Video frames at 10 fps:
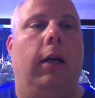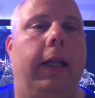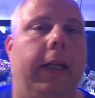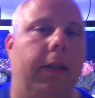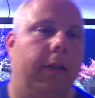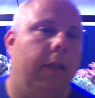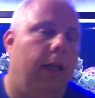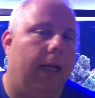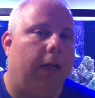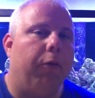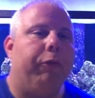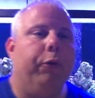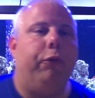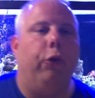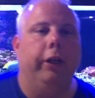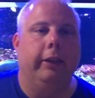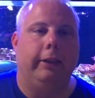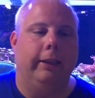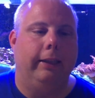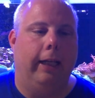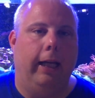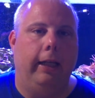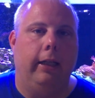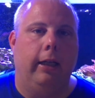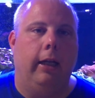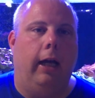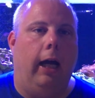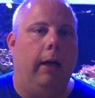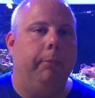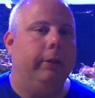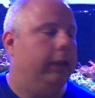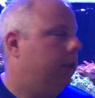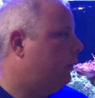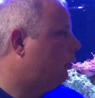Hi there, I got a review for you today. I've been in the